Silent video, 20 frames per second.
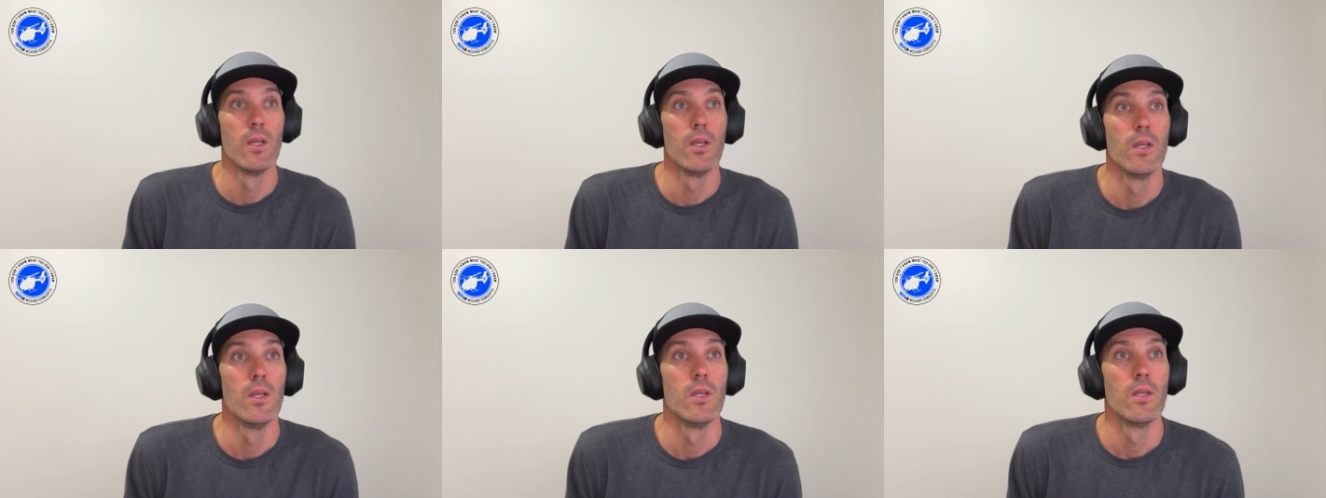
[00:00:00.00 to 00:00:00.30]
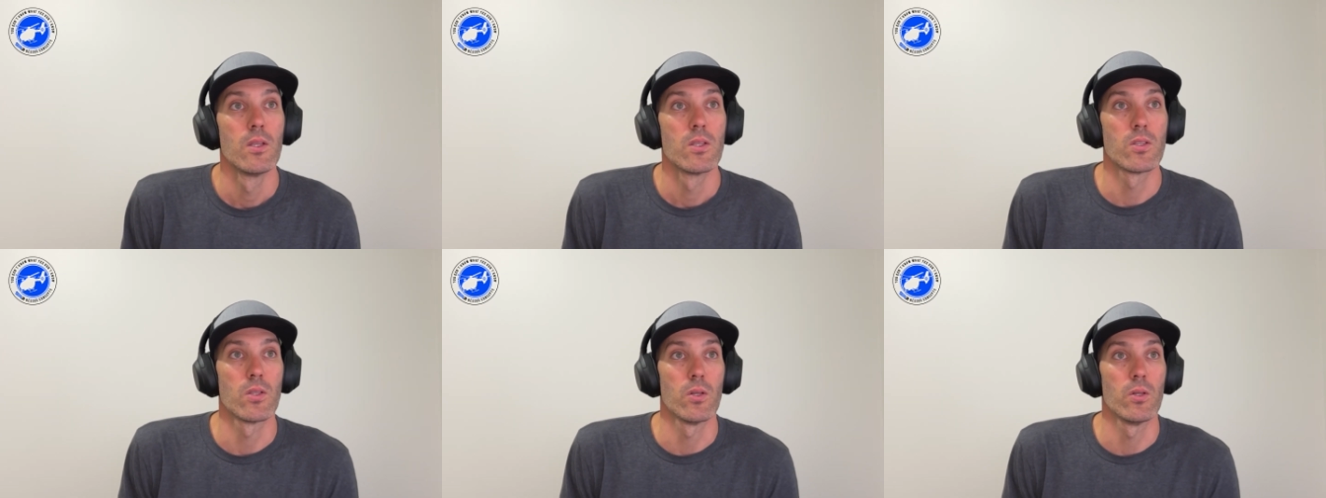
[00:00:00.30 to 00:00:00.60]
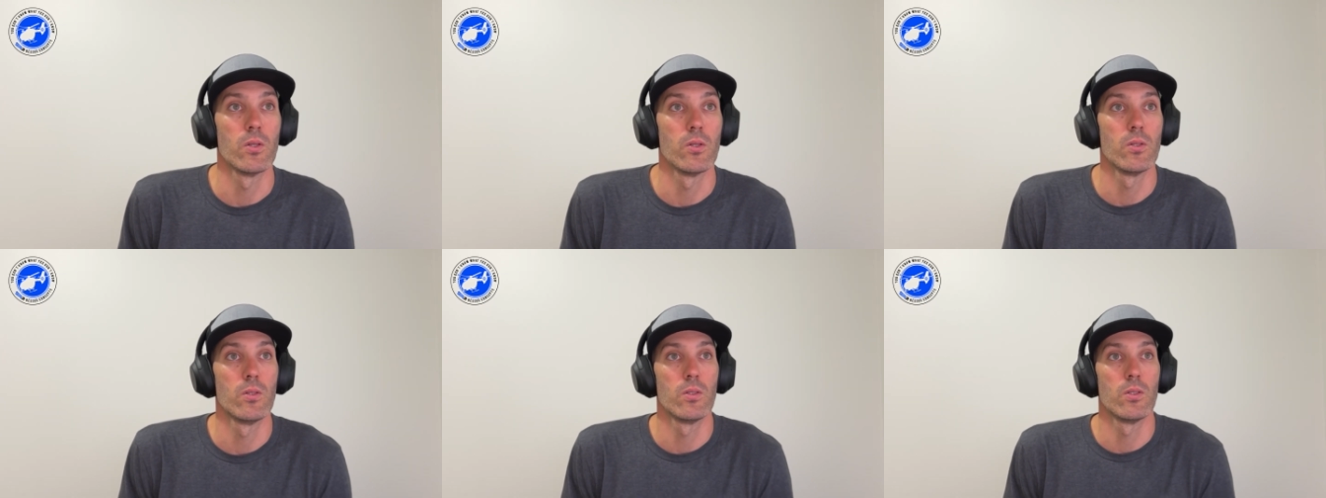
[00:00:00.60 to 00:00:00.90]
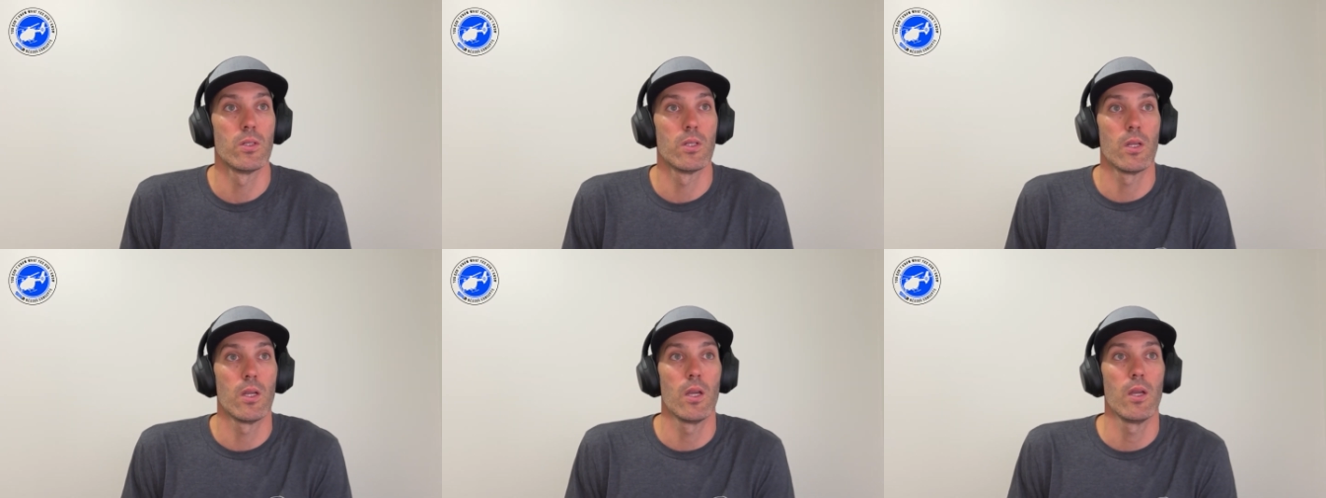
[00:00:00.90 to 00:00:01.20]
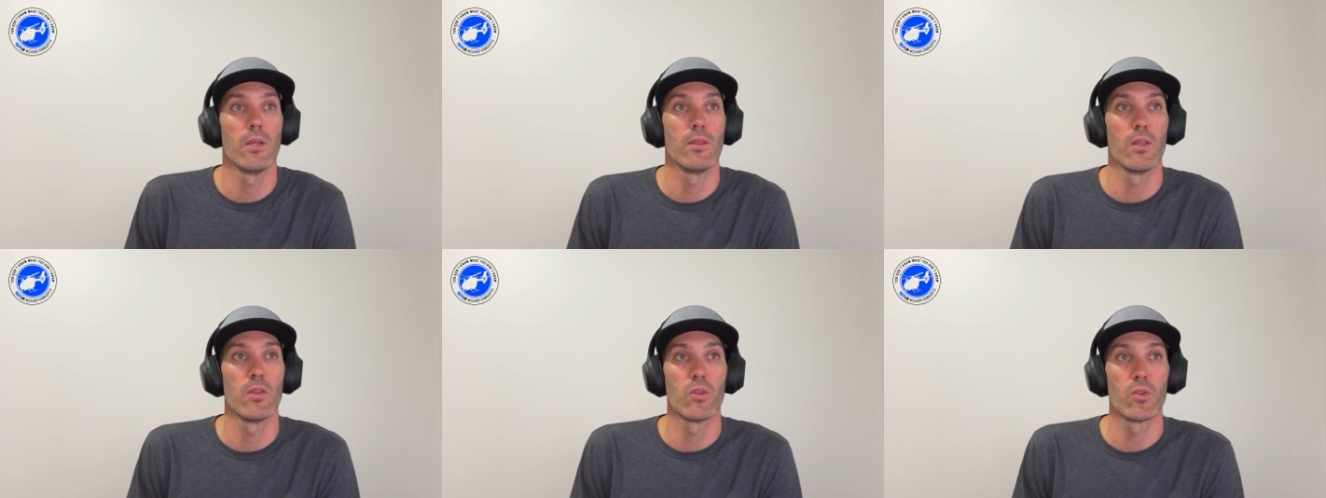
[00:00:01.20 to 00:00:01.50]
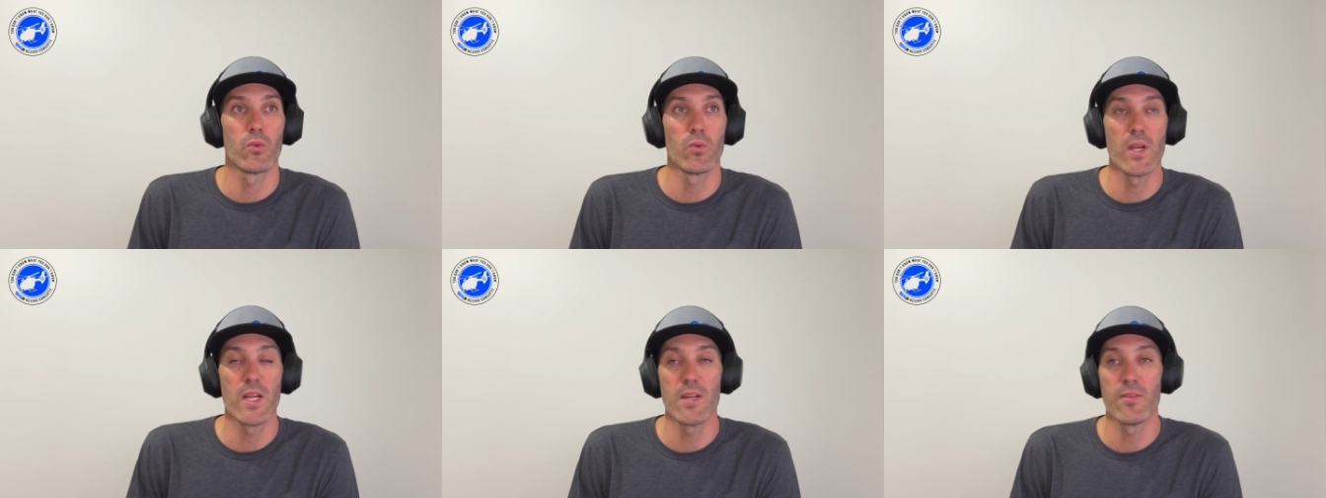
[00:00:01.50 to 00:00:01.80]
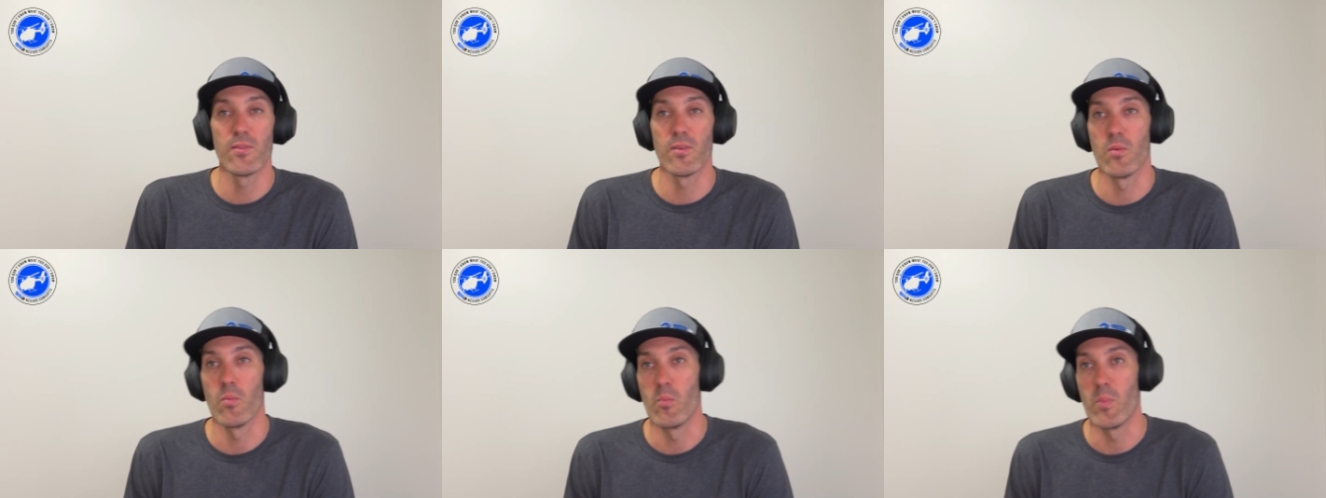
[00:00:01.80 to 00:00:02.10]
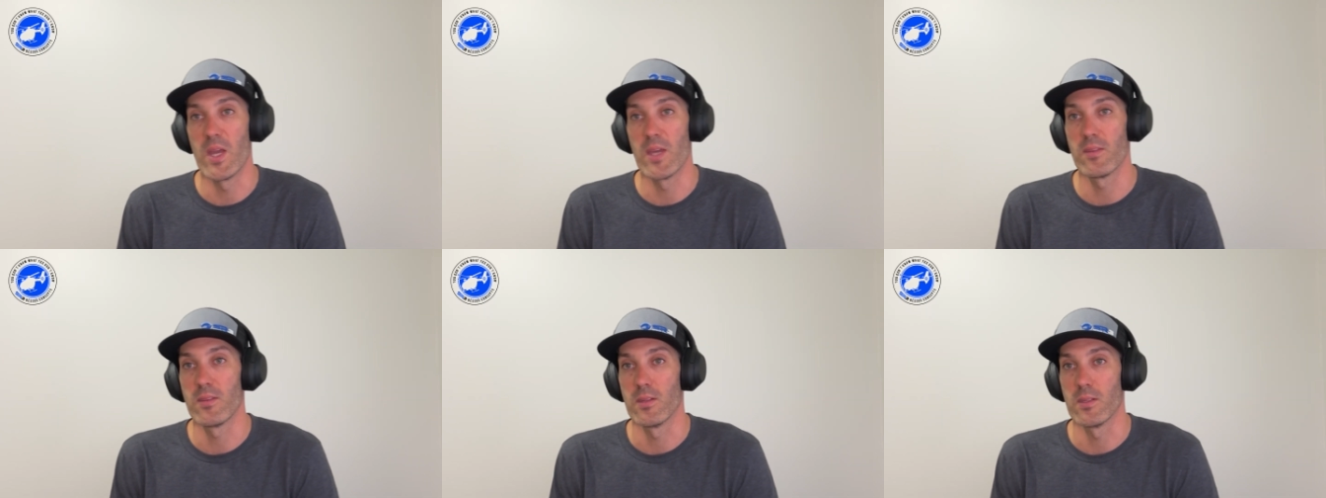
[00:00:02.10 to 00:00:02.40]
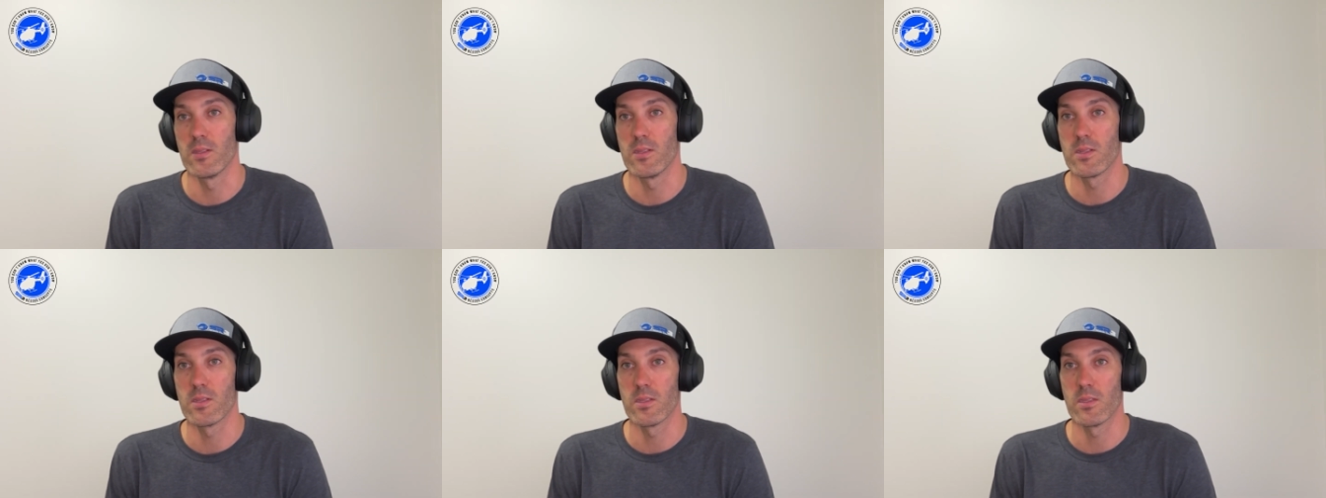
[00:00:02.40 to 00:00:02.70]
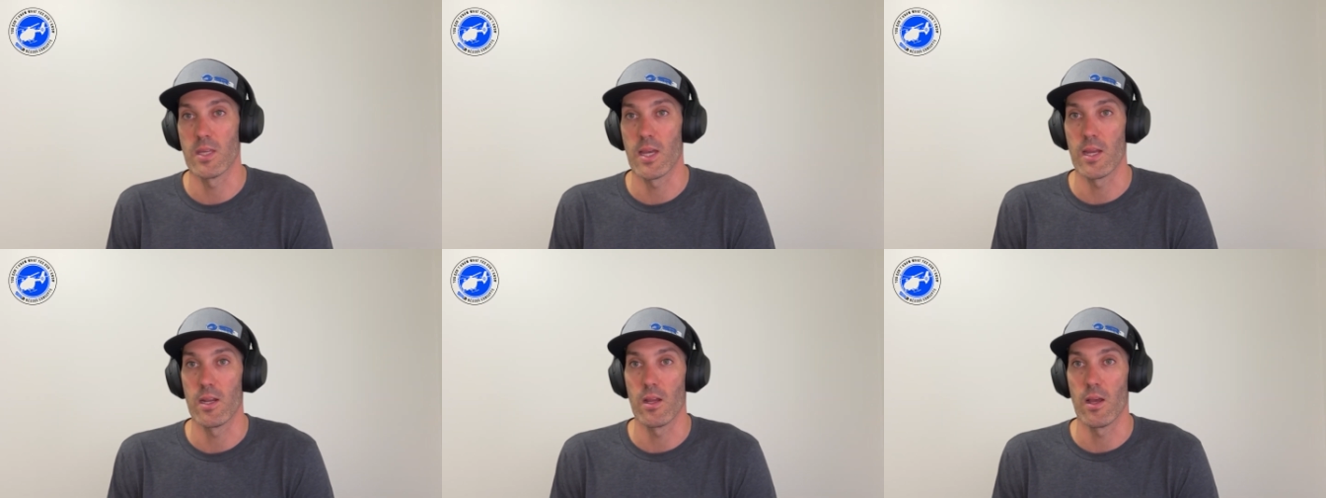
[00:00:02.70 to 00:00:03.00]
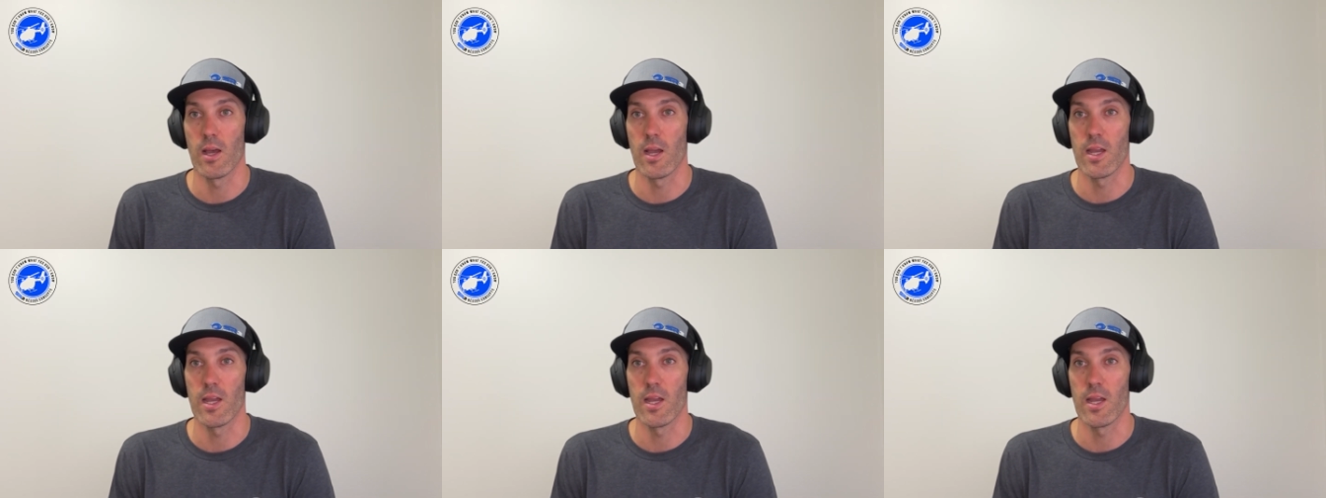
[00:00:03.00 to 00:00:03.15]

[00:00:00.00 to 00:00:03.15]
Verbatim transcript: So the three different methods that